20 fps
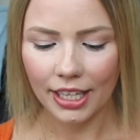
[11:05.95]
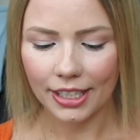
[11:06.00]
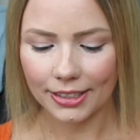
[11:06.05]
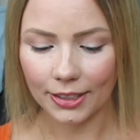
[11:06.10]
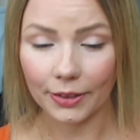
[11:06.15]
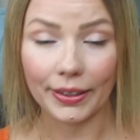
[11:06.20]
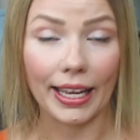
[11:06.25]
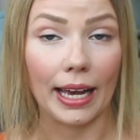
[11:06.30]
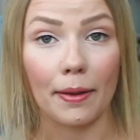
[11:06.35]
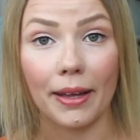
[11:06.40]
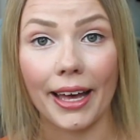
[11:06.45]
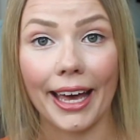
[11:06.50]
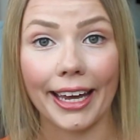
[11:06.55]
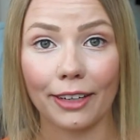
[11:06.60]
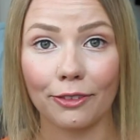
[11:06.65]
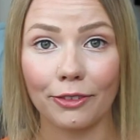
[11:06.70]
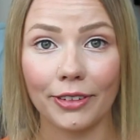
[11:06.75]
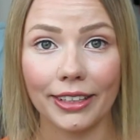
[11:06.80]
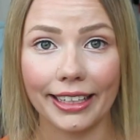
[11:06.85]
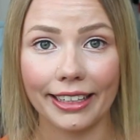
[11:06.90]
So yeah, I
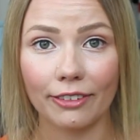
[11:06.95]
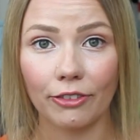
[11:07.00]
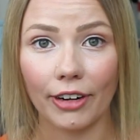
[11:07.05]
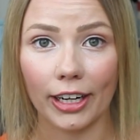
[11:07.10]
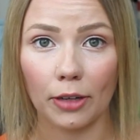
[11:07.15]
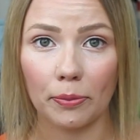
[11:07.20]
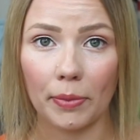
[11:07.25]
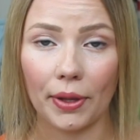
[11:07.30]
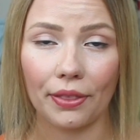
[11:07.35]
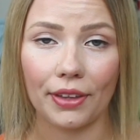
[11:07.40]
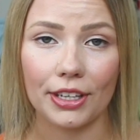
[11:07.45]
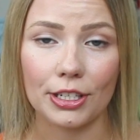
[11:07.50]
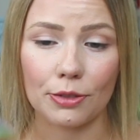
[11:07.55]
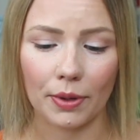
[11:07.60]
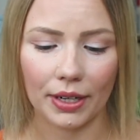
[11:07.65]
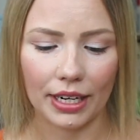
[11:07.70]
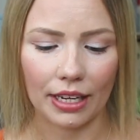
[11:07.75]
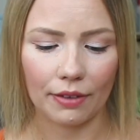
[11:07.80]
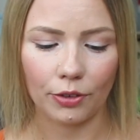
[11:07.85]
can really recommend this one